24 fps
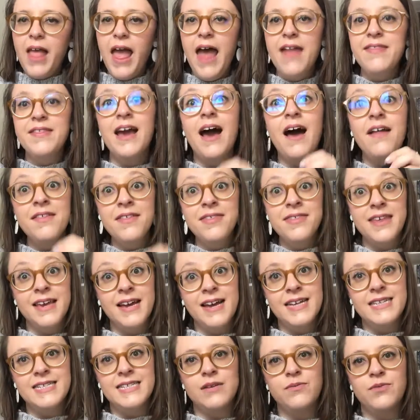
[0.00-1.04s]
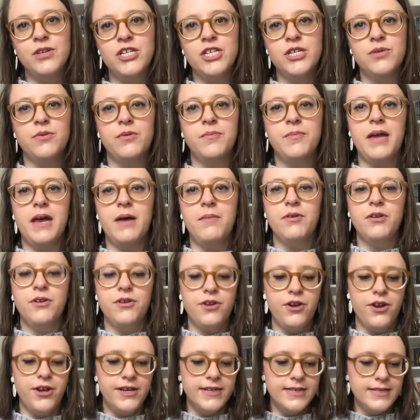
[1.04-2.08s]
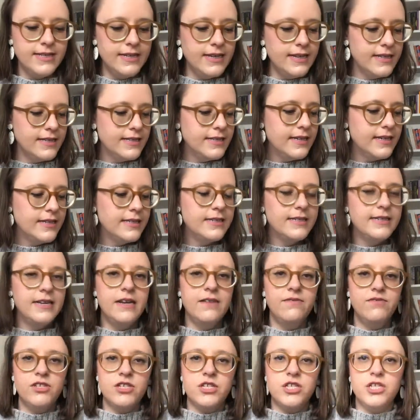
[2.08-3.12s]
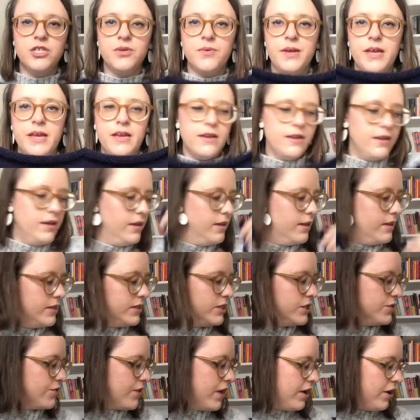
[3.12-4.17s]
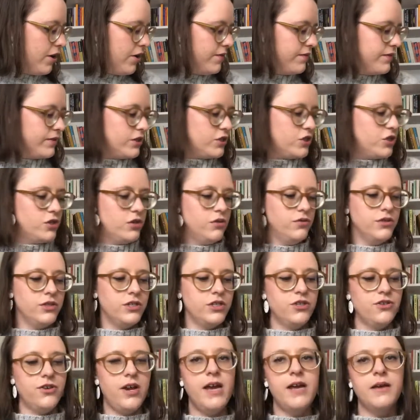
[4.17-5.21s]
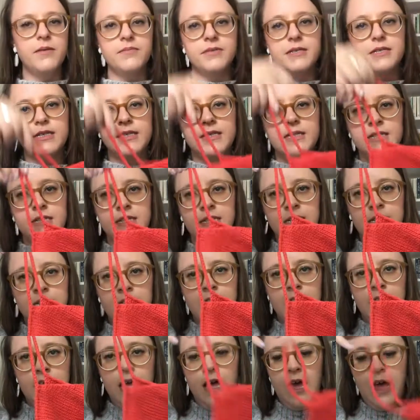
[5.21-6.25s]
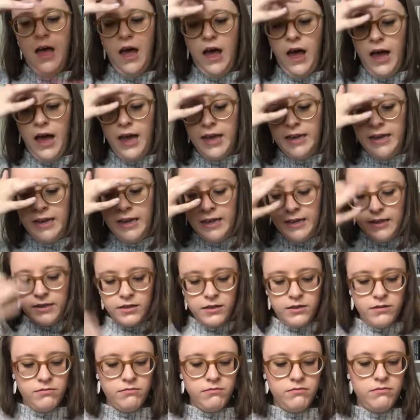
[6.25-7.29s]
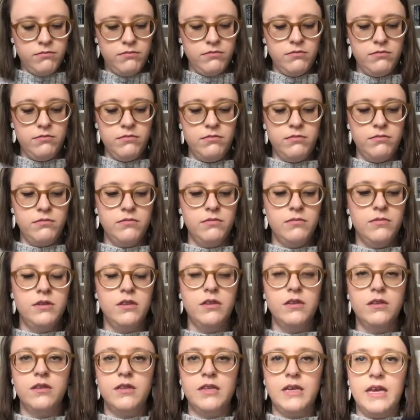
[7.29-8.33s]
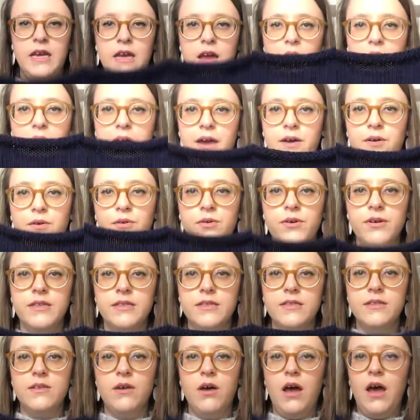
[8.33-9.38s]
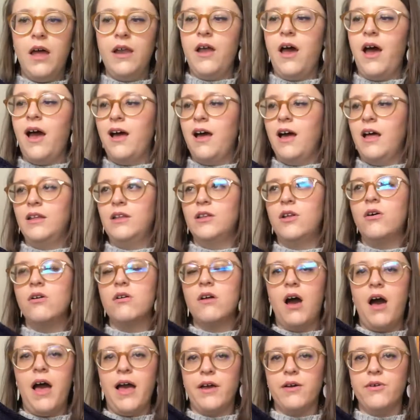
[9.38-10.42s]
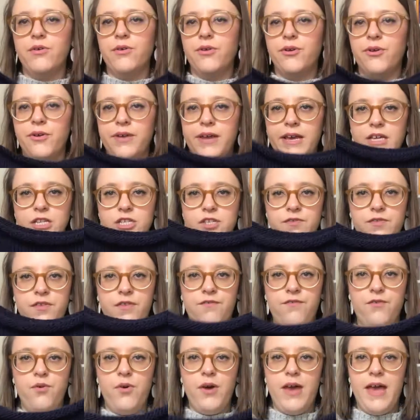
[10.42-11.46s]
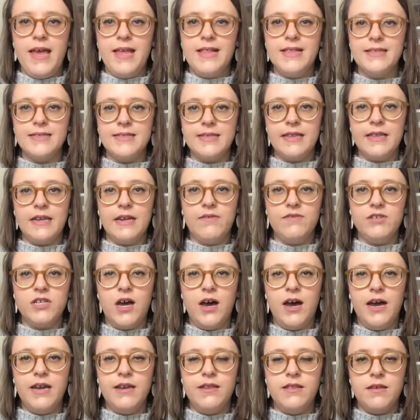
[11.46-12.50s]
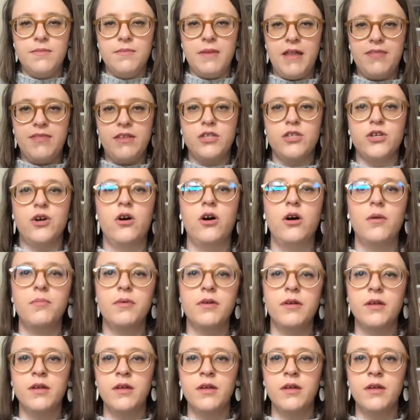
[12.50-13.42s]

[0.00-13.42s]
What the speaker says: And the other thing I did, which you will be able to notice, is instead of just doing straight over the shoulder straps, I knit the I-cord, a long I-cord on each of the 4 ends, and then I've tied them at the top